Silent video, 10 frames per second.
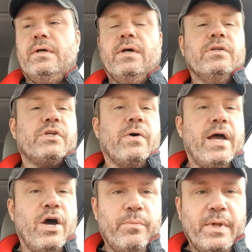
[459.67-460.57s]
So
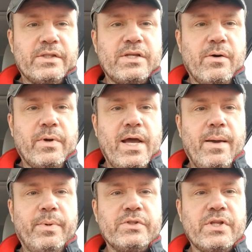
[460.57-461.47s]
I hope that's not what
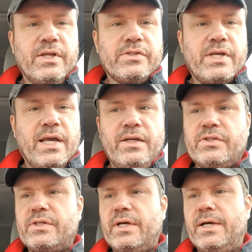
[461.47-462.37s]
happens in this
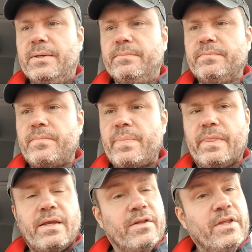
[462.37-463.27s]
case. I
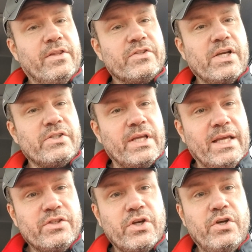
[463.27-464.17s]
think this actually
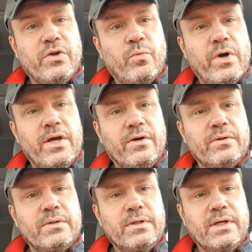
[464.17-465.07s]
is a
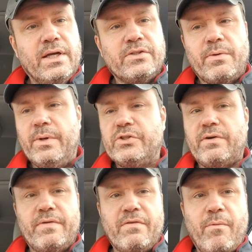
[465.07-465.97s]
Goodwill. As I mentioned,
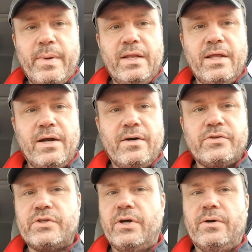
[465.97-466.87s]
I've never been there,
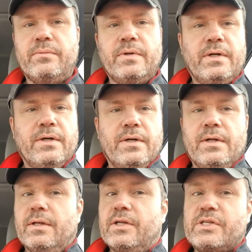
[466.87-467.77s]
so
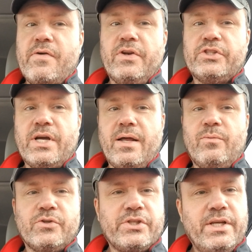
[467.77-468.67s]
let's give it a shot and
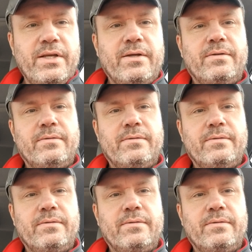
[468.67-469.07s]
we'll see.